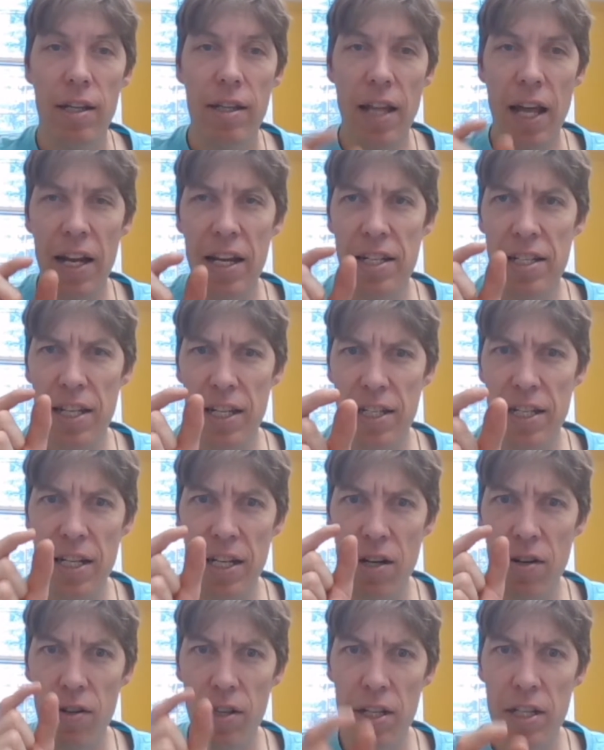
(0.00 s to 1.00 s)
that is, the
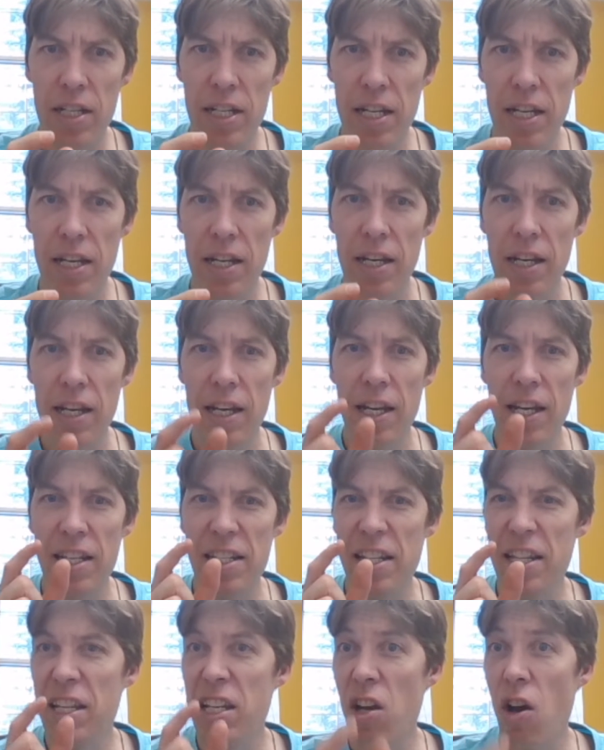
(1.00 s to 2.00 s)
T or the D
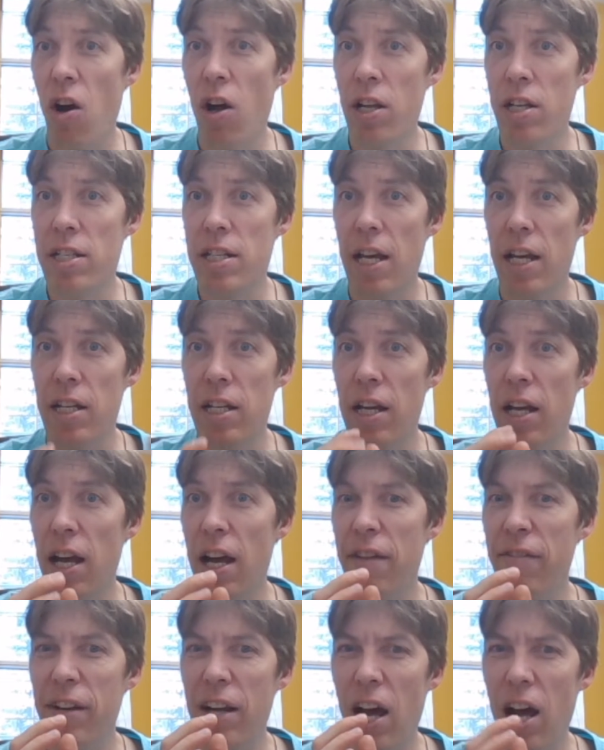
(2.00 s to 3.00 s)
is in the onset
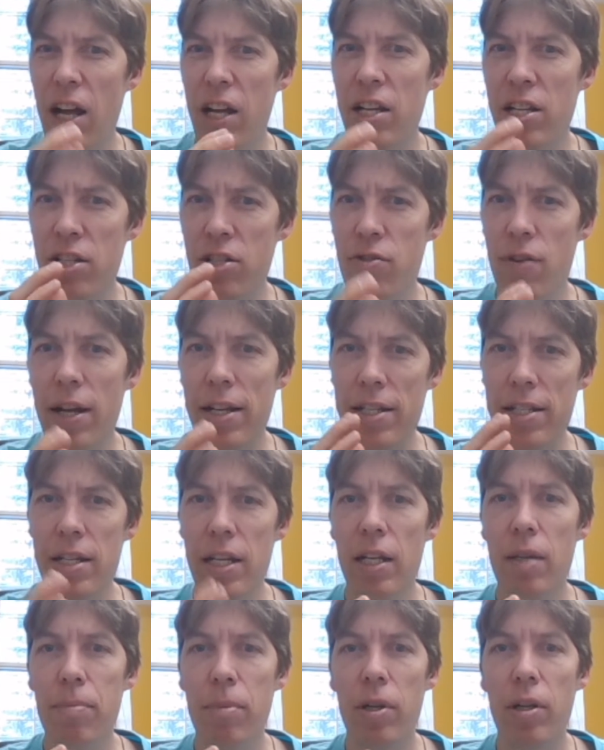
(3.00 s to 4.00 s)
of an unstressed
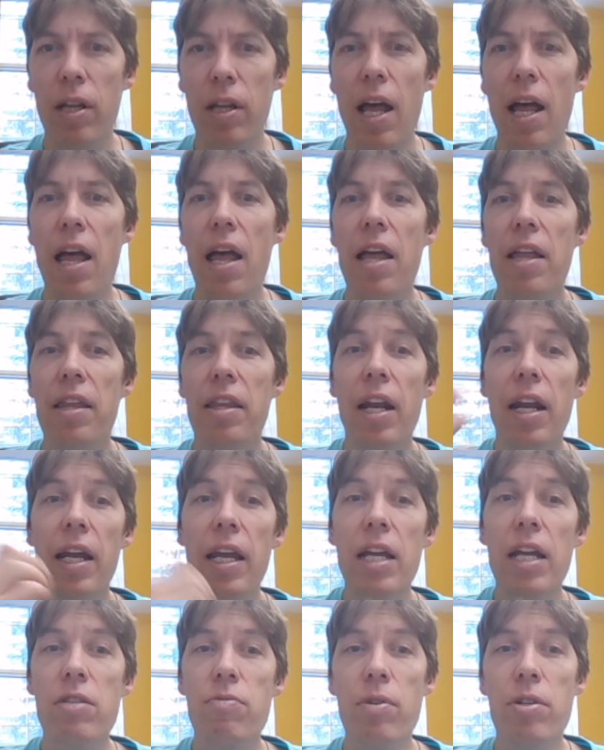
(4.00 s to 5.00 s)
syllable, then it
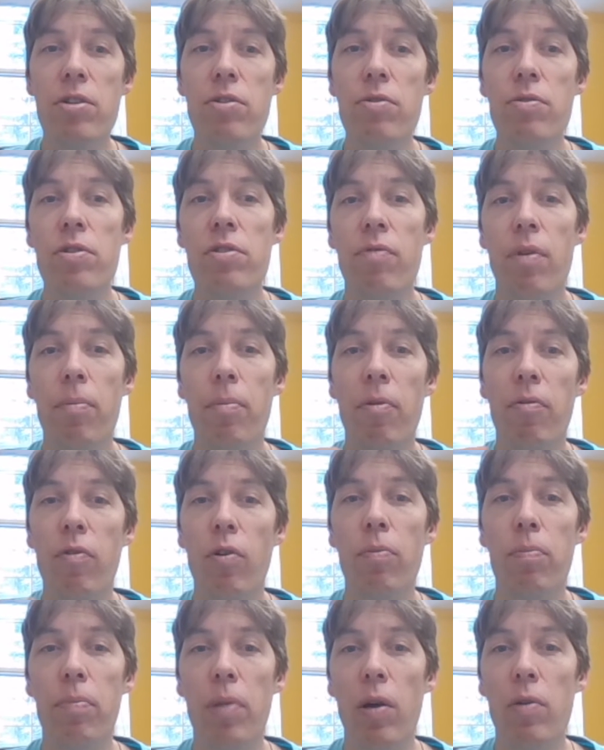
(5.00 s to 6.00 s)
gets reduced from a
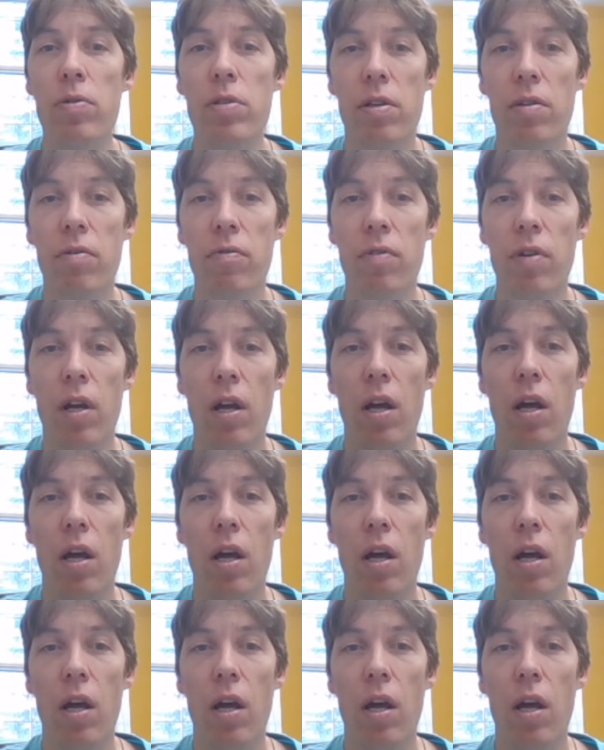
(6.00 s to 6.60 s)
full plosive,